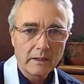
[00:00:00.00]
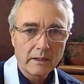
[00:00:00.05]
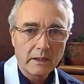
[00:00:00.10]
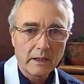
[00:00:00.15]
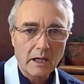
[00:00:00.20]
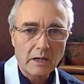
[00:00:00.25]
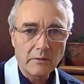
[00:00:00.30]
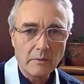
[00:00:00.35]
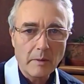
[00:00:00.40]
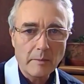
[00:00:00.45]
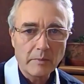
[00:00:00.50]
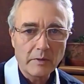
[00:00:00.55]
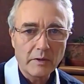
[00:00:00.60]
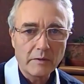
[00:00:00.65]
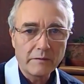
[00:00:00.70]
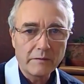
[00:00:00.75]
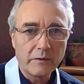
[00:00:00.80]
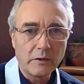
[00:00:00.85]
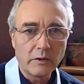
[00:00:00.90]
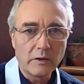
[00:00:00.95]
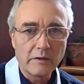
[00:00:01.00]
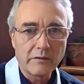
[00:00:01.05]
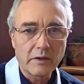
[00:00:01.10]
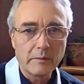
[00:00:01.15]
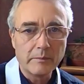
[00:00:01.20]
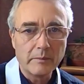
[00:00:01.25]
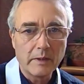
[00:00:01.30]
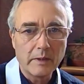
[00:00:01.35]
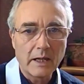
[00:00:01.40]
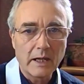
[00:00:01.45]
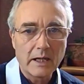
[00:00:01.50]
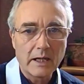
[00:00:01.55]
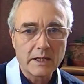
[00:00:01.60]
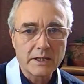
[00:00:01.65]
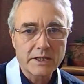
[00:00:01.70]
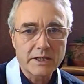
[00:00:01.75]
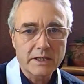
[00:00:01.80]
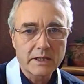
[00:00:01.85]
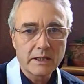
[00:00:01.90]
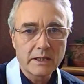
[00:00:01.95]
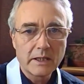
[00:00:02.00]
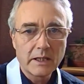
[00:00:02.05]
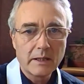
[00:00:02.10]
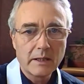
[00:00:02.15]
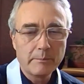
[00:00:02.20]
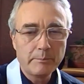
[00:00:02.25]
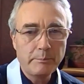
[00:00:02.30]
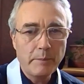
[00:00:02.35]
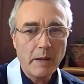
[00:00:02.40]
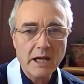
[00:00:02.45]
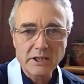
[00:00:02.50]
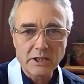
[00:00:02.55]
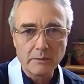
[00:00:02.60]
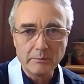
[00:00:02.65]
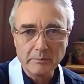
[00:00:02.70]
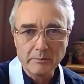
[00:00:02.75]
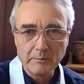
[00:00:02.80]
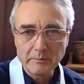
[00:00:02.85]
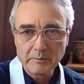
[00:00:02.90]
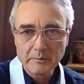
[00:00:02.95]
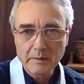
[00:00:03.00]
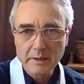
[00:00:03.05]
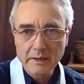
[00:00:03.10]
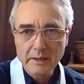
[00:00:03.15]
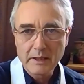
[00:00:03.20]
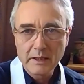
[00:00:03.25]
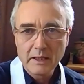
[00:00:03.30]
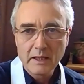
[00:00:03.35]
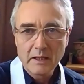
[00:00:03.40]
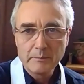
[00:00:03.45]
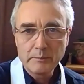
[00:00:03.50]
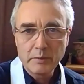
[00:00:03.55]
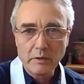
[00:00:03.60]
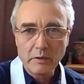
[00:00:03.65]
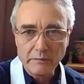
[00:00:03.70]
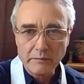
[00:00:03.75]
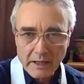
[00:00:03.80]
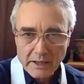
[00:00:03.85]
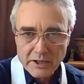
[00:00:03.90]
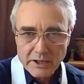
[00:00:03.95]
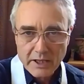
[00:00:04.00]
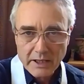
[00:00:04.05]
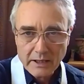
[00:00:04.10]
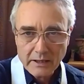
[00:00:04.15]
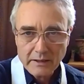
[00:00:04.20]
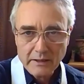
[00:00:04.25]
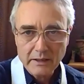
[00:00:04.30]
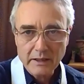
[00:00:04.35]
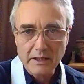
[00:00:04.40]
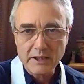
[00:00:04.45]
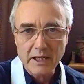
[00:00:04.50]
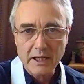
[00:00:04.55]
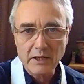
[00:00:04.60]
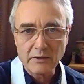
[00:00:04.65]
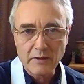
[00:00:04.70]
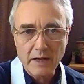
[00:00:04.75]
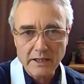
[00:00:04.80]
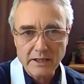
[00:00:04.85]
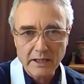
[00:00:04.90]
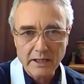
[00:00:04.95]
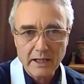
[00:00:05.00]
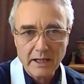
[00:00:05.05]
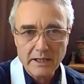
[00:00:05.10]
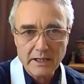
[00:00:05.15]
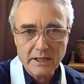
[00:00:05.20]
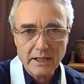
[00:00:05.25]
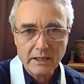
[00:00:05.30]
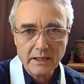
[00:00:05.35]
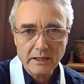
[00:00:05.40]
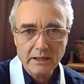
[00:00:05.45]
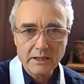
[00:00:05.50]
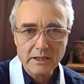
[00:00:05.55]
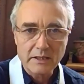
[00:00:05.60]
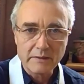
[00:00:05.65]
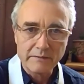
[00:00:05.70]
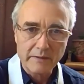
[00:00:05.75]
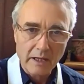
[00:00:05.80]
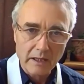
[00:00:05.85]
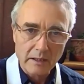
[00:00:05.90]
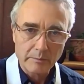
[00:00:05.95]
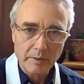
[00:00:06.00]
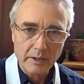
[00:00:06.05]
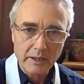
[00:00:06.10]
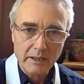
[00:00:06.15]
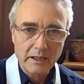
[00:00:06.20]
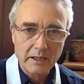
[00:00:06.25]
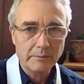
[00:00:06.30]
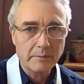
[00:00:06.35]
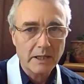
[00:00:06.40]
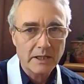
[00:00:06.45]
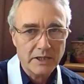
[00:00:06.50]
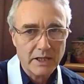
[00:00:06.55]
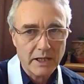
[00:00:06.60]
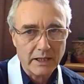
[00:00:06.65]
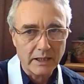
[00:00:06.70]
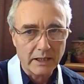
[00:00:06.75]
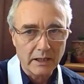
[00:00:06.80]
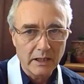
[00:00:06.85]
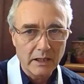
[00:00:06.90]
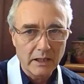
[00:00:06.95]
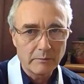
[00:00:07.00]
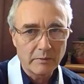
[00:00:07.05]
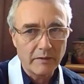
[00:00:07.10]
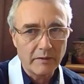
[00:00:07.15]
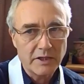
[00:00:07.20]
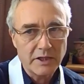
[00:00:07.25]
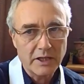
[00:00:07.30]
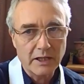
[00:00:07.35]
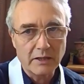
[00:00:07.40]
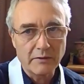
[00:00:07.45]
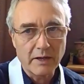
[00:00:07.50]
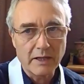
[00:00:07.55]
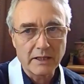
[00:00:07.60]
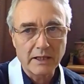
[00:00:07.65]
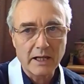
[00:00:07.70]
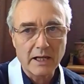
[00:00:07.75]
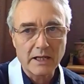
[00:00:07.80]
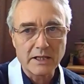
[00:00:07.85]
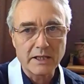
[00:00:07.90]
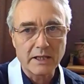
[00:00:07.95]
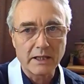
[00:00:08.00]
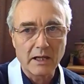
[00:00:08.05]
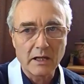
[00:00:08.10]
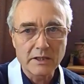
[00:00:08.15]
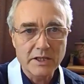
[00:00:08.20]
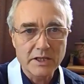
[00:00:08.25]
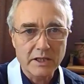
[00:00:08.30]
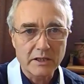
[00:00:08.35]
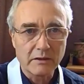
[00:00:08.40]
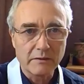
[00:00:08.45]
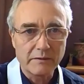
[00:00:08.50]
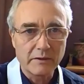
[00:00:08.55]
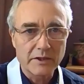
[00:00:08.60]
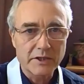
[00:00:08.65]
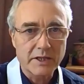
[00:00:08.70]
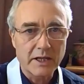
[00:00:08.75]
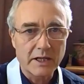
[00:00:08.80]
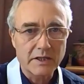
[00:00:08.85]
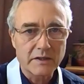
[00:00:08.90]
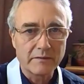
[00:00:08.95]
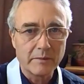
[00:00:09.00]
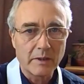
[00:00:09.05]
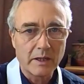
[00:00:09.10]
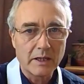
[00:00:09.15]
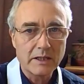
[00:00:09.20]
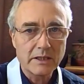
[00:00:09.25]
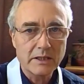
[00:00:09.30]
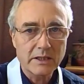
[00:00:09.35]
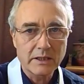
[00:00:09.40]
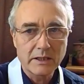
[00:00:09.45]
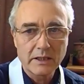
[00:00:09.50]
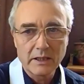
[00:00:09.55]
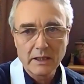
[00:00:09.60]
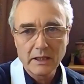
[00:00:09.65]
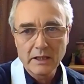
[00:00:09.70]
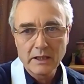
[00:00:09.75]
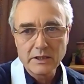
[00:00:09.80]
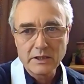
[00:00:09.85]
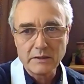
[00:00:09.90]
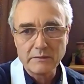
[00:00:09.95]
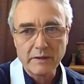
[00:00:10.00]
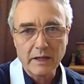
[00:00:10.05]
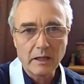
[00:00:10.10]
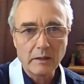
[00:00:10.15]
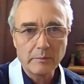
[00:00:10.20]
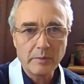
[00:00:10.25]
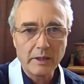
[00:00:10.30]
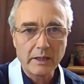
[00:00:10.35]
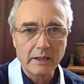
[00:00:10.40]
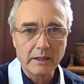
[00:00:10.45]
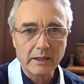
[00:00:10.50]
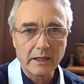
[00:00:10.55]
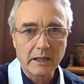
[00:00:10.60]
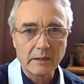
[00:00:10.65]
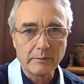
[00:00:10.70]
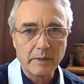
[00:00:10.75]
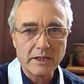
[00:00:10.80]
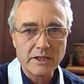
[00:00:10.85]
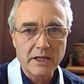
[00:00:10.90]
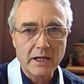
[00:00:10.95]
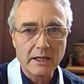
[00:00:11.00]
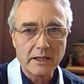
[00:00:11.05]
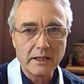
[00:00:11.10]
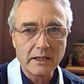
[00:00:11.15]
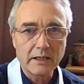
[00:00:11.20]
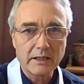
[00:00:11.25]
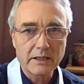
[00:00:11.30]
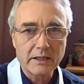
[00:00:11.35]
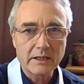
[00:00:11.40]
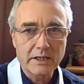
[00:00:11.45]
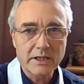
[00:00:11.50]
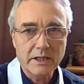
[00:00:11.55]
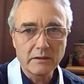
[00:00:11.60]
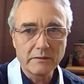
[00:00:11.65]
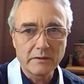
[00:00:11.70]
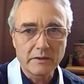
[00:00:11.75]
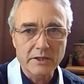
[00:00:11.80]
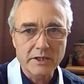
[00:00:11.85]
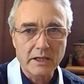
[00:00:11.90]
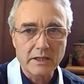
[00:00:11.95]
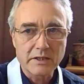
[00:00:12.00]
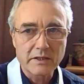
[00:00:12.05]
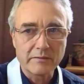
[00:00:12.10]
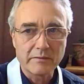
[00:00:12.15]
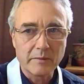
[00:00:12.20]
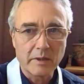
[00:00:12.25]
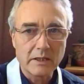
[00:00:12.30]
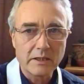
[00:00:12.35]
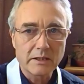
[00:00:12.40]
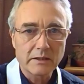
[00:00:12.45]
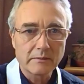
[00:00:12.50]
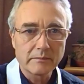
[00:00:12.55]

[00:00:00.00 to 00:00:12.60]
I remember the four of them as pedum: preventing and eradicating, developing and maintaining. Preventing and eradicating unskillful states of mind, developing and maintaining skillful states of mind.